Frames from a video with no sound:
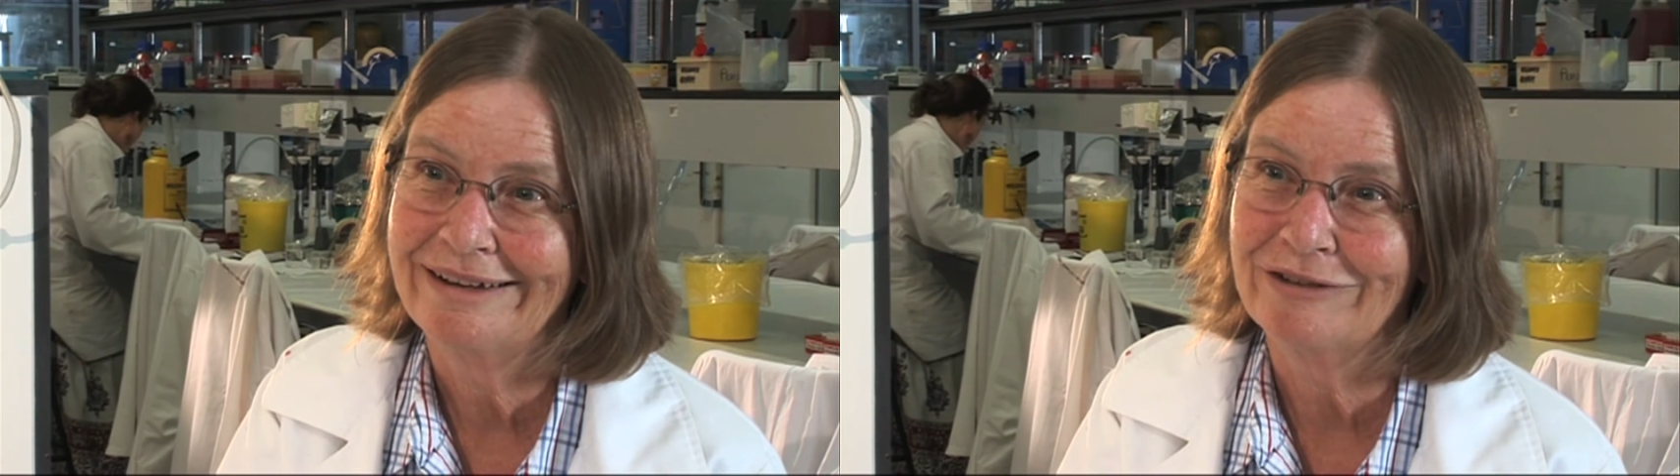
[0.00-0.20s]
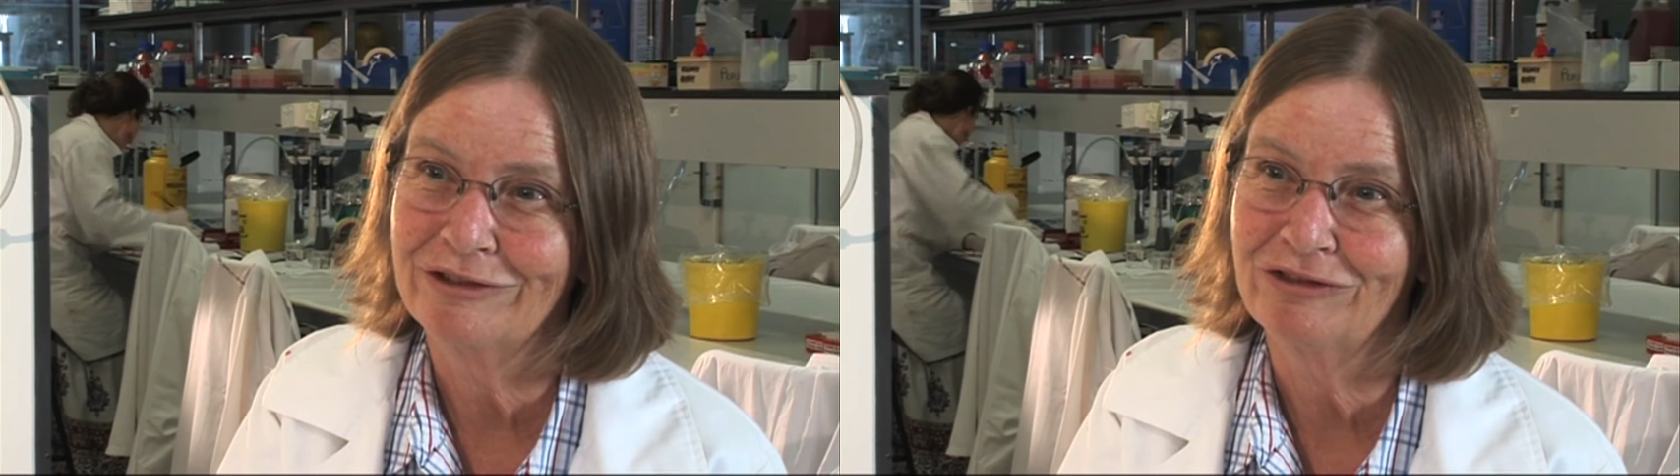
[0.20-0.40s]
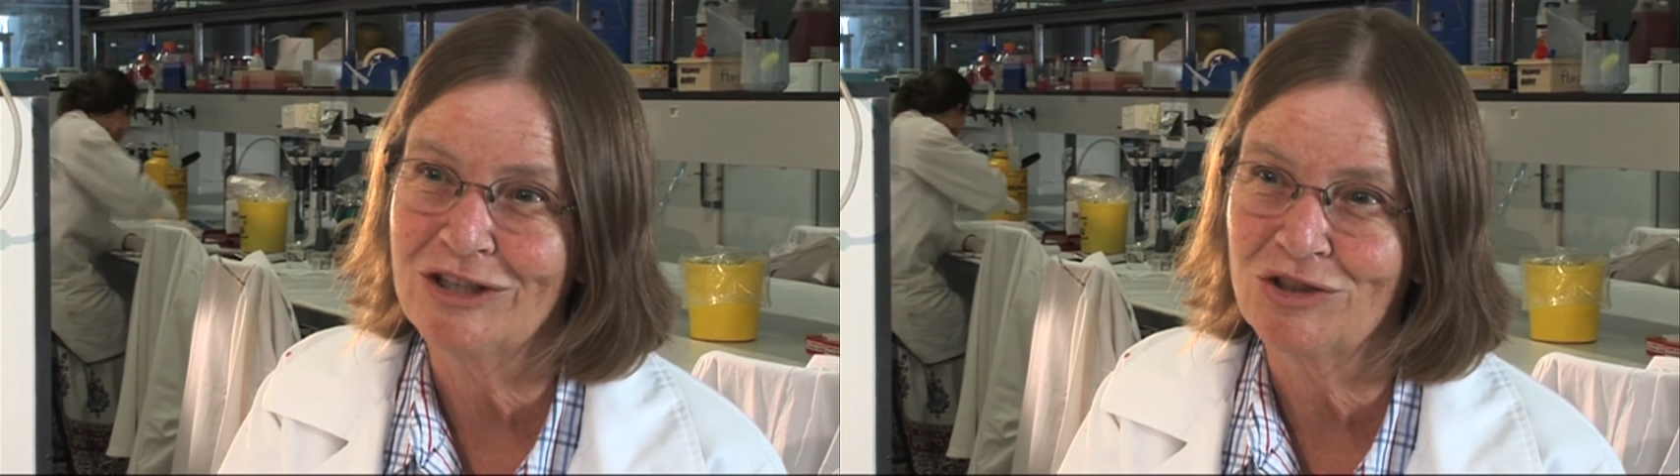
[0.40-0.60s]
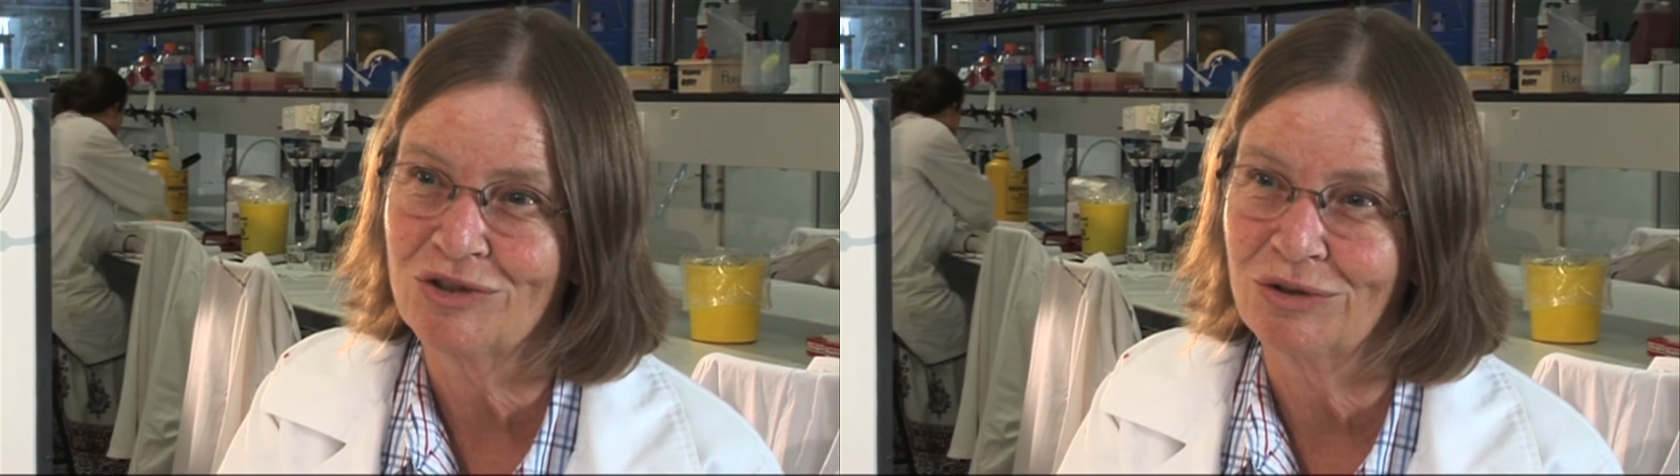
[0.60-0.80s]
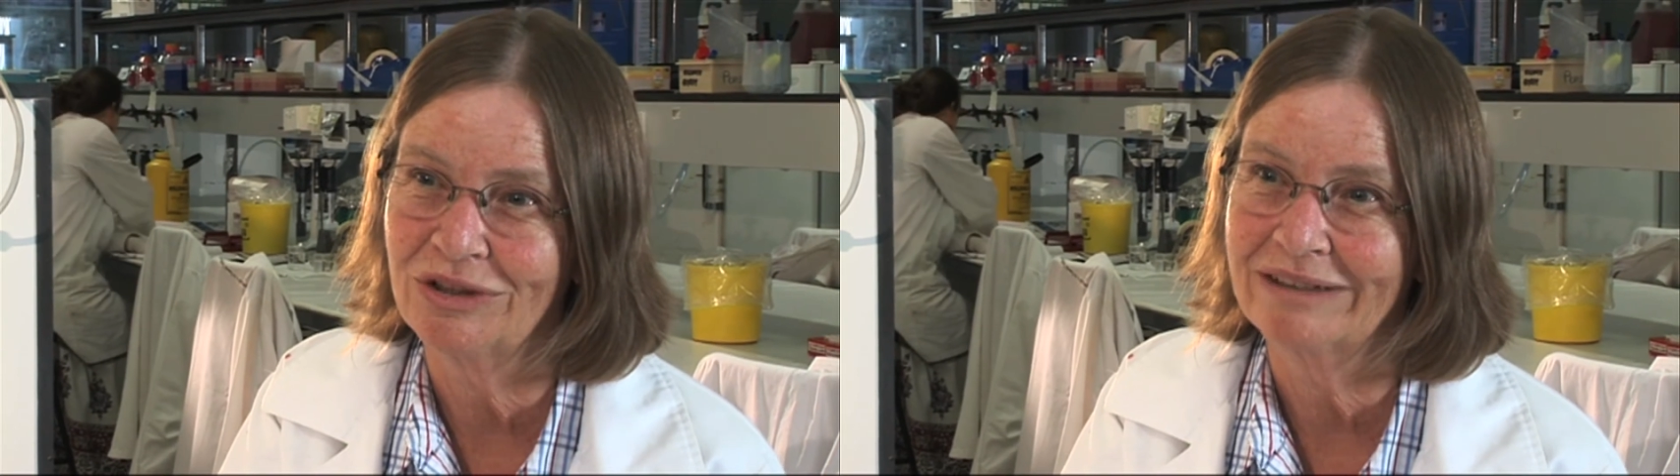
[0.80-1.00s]
of a fish
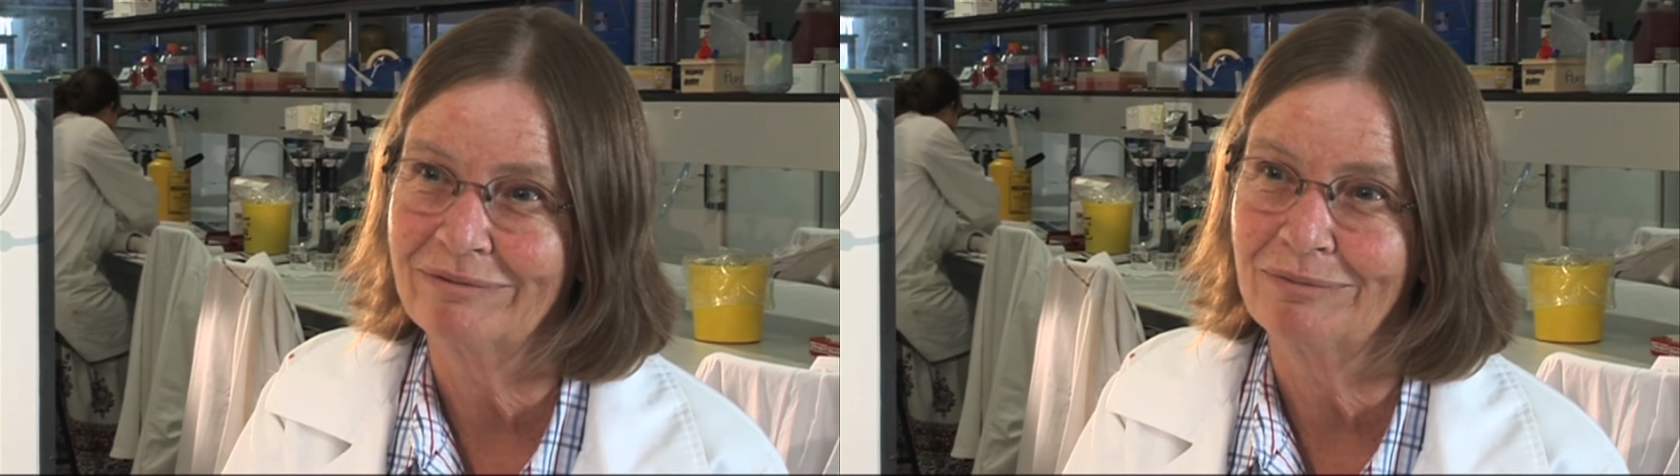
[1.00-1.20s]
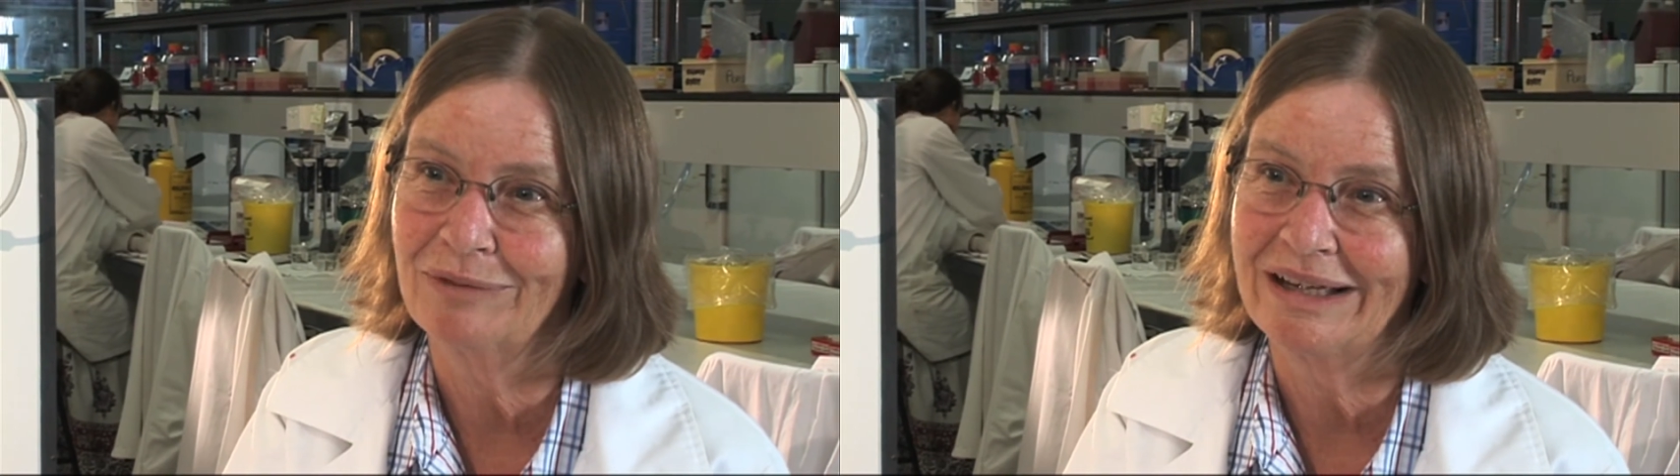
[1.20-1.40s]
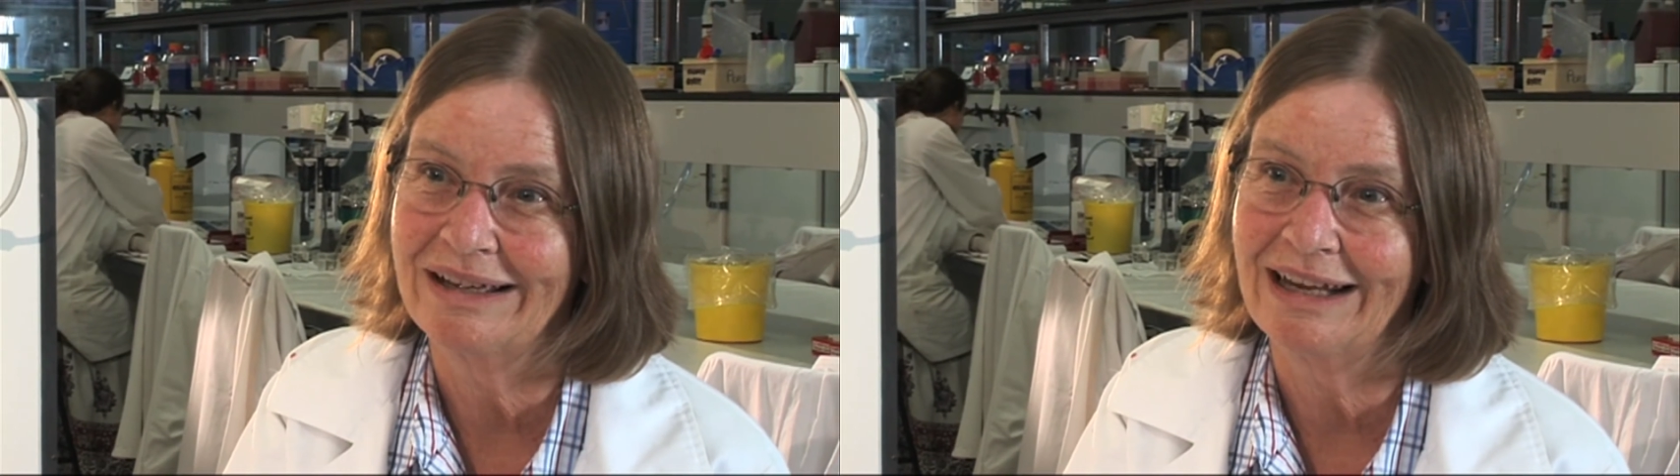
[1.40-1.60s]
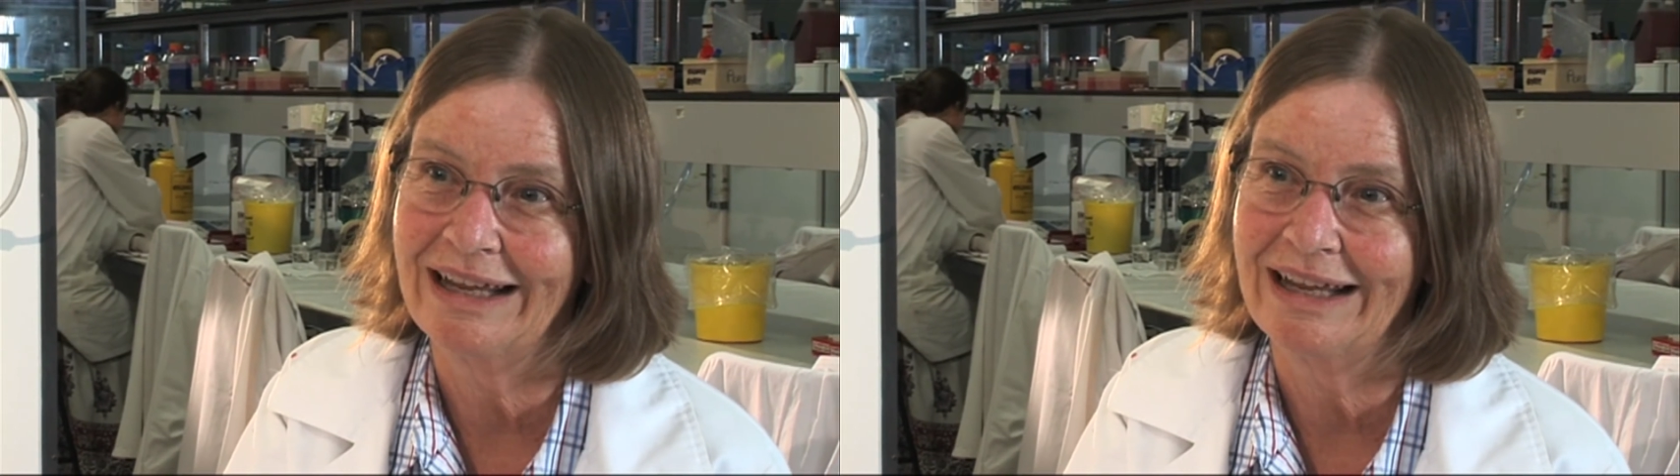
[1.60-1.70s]
or a